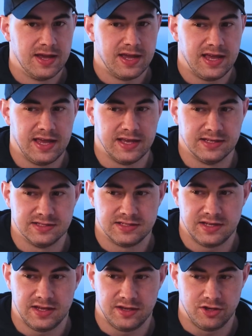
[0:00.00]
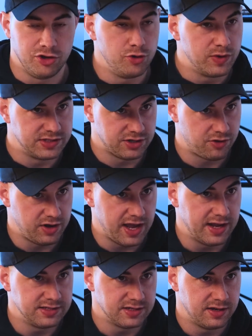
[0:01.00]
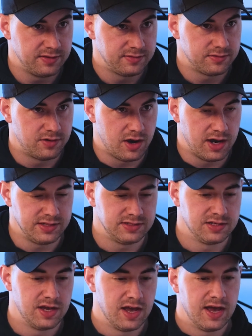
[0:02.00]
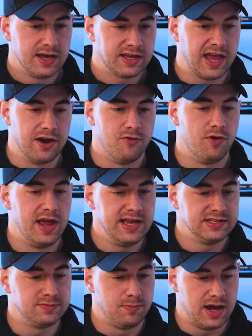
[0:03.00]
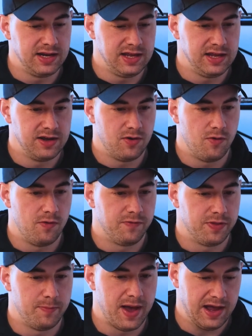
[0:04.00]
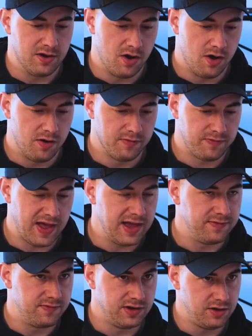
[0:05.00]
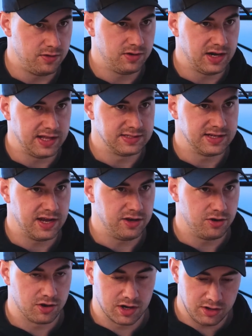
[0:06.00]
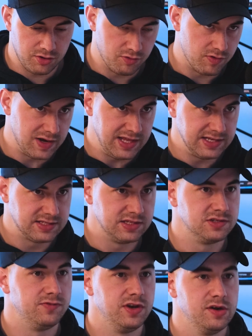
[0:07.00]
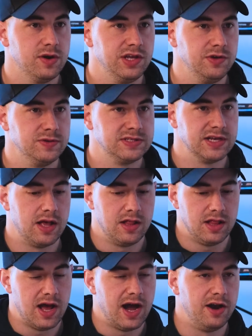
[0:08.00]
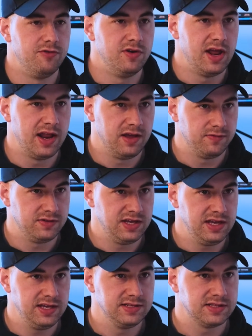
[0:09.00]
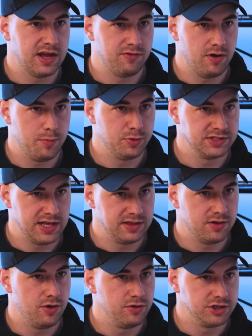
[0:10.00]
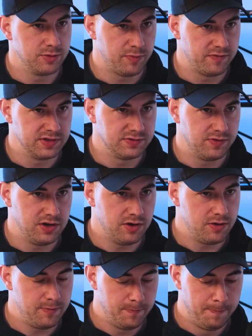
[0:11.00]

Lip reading: is you as a creator, right, can raise money off the back of a video. Let's say you release this video and you sell 100 NFTs that represent the ownership of this video.